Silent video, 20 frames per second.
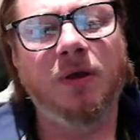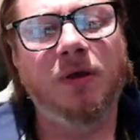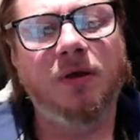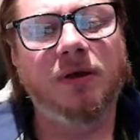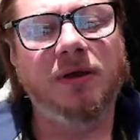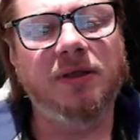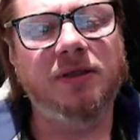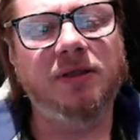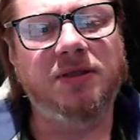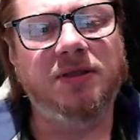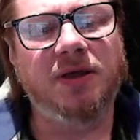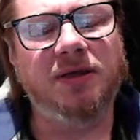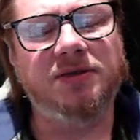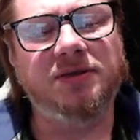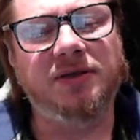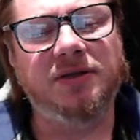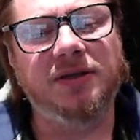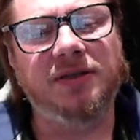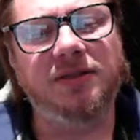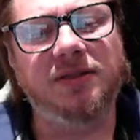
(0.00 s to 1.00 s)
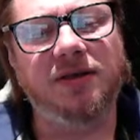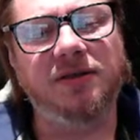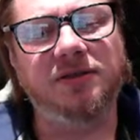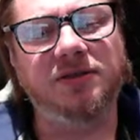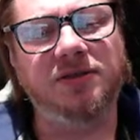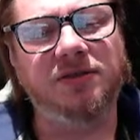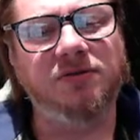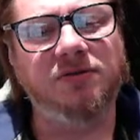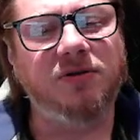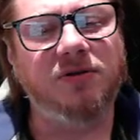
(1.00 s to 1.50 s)
It doesn't, it
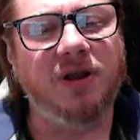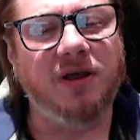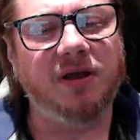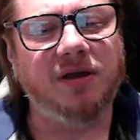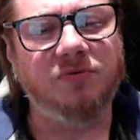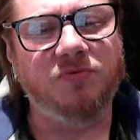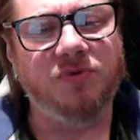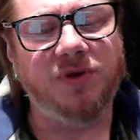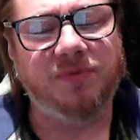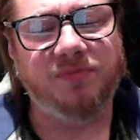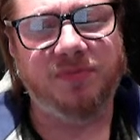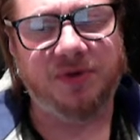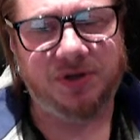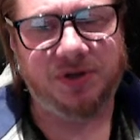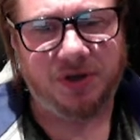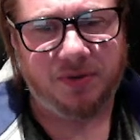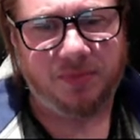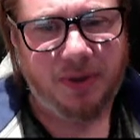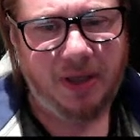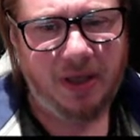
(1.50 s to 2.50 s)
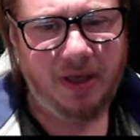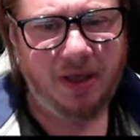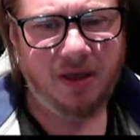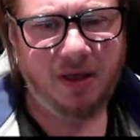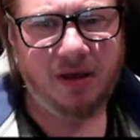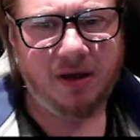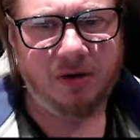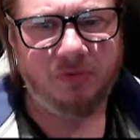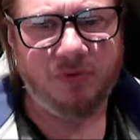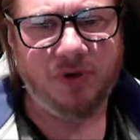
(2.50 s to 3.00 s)
doesn't look like a weak bishop.
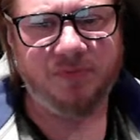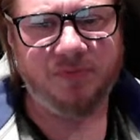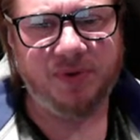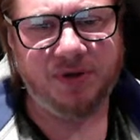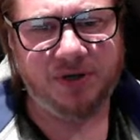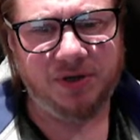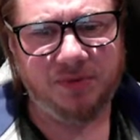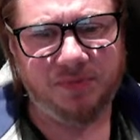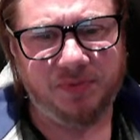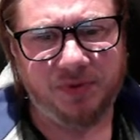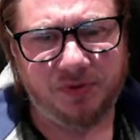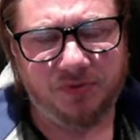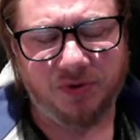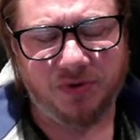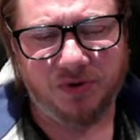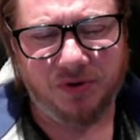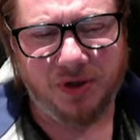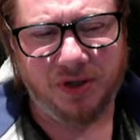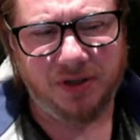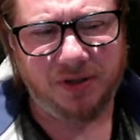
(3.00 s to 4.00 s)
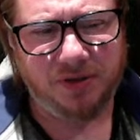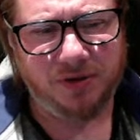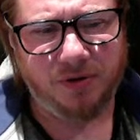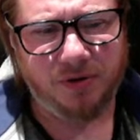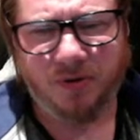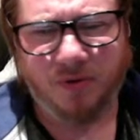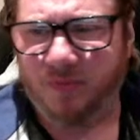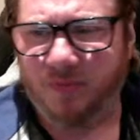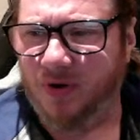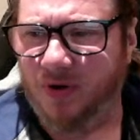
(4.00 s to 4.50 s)
A weak bishop is when you hit your
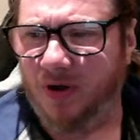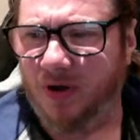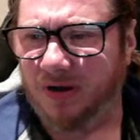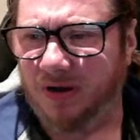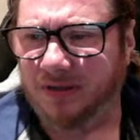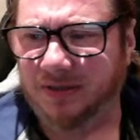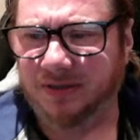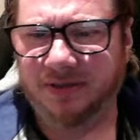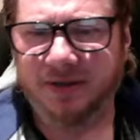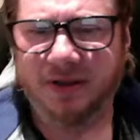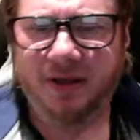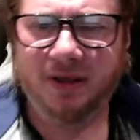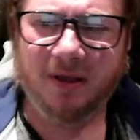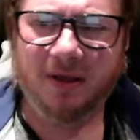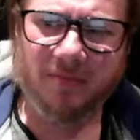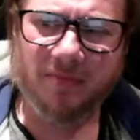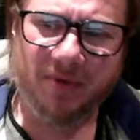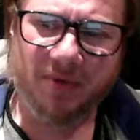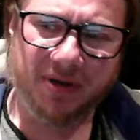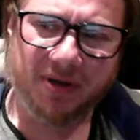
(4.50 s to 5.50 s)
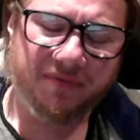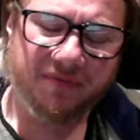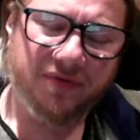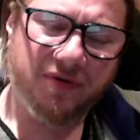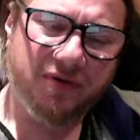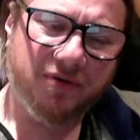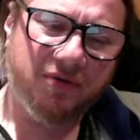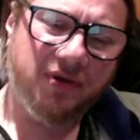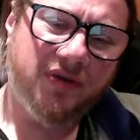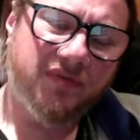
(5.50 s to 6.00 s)
own pawns. But if
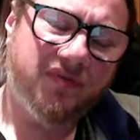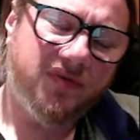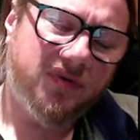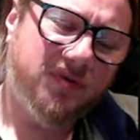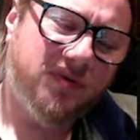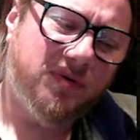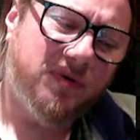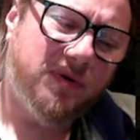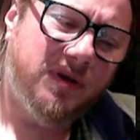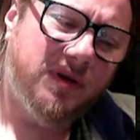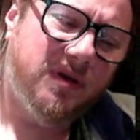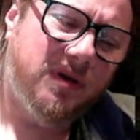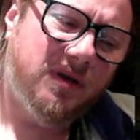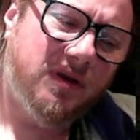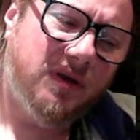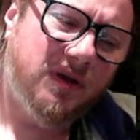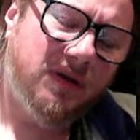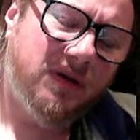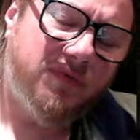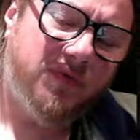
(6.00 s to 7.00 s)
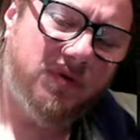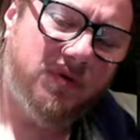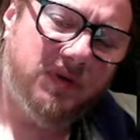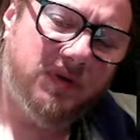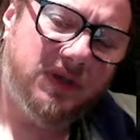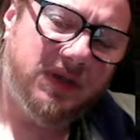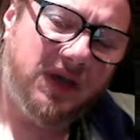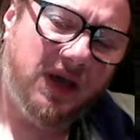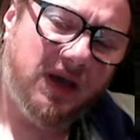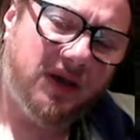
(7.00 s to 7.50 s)
you, if you, if you
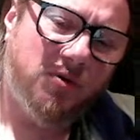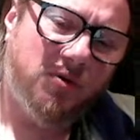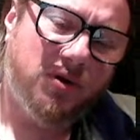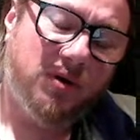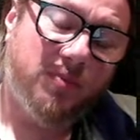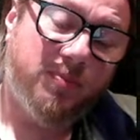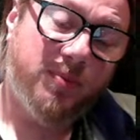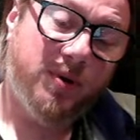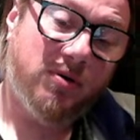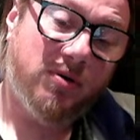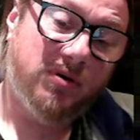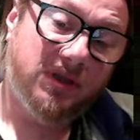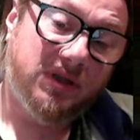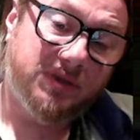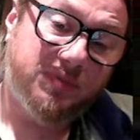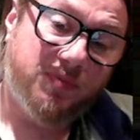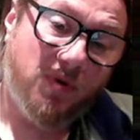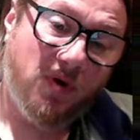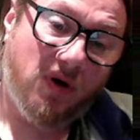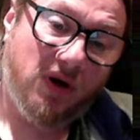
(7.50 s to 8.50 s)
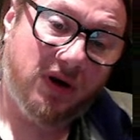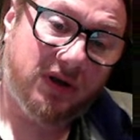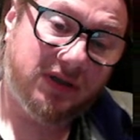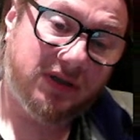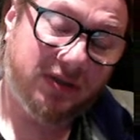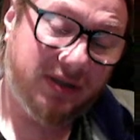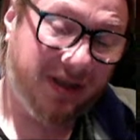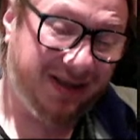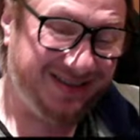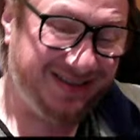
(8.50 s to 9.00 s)
attack your opponent's pawns,
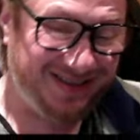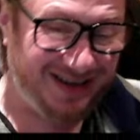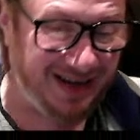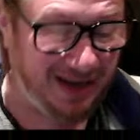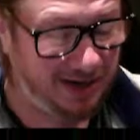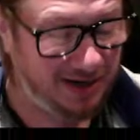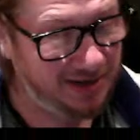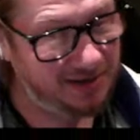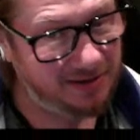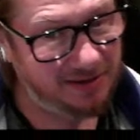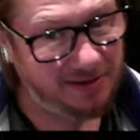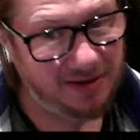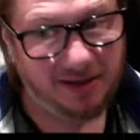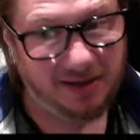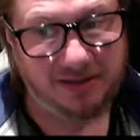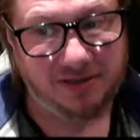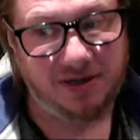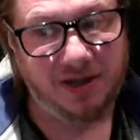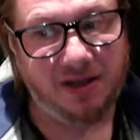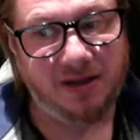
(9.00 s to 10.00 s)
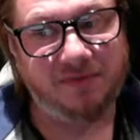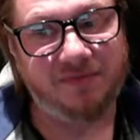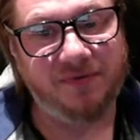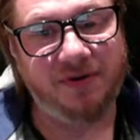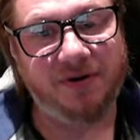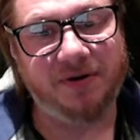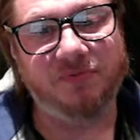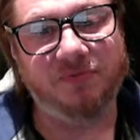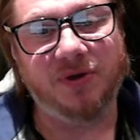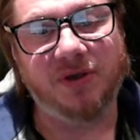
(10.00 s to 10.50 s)
that's not, that's not a
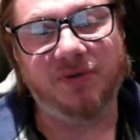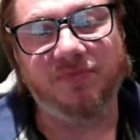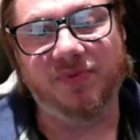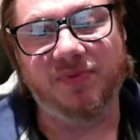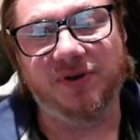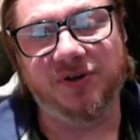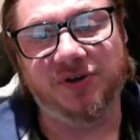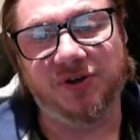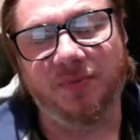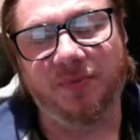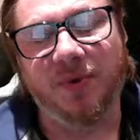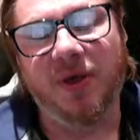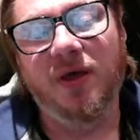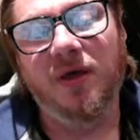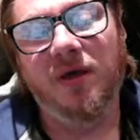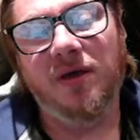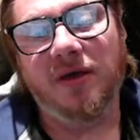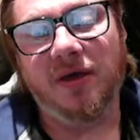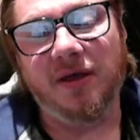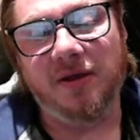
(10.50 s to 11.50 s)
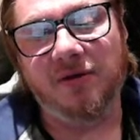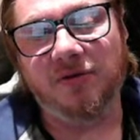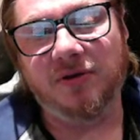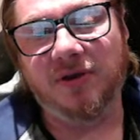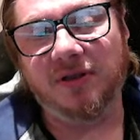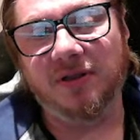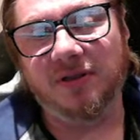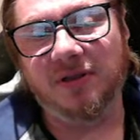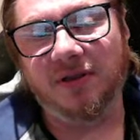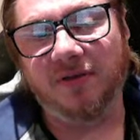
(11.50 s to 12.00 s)
very weak bishop. And you
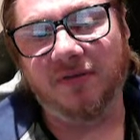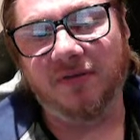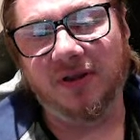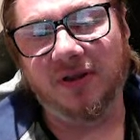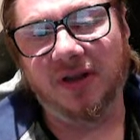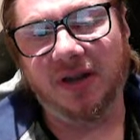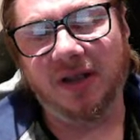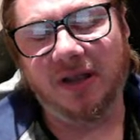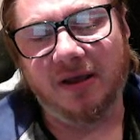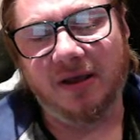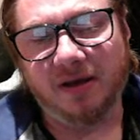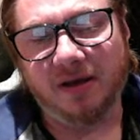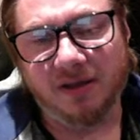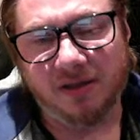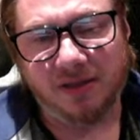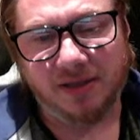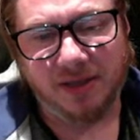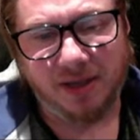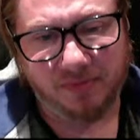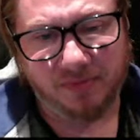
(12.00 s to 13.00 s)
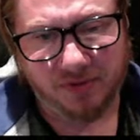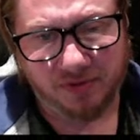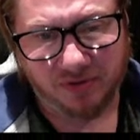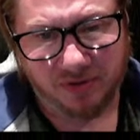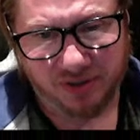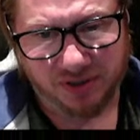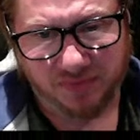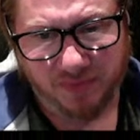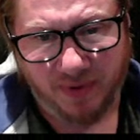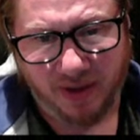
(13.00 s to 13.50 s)
can definitely attempt to
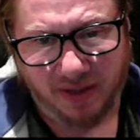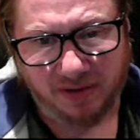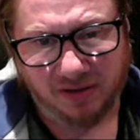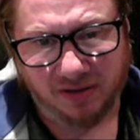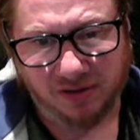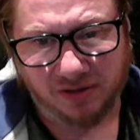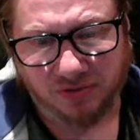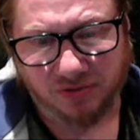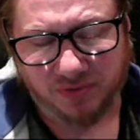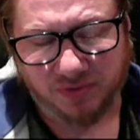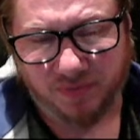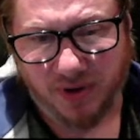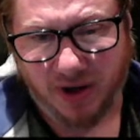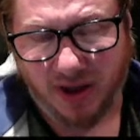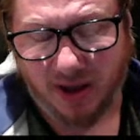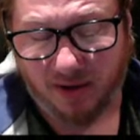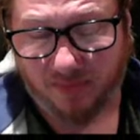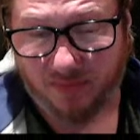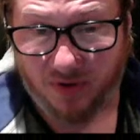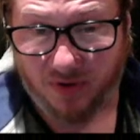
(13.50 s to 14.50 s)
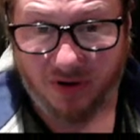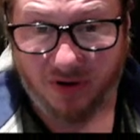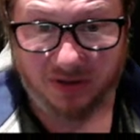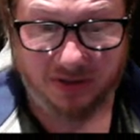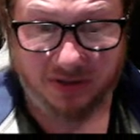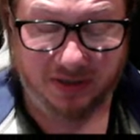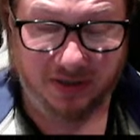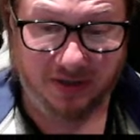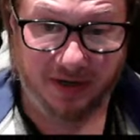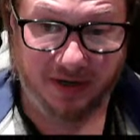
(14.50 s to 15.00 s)
dismantle those black pawns
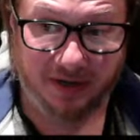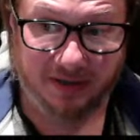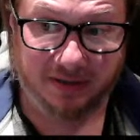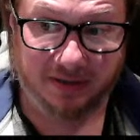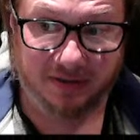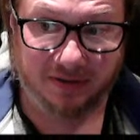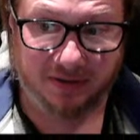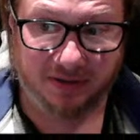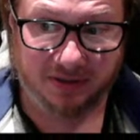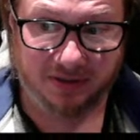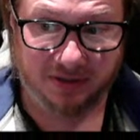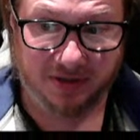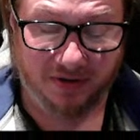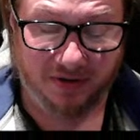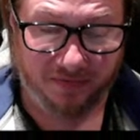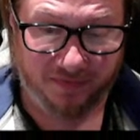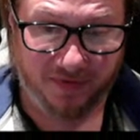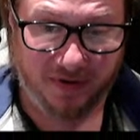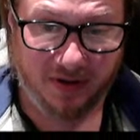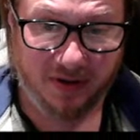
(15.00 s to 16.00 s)
connected and stuff.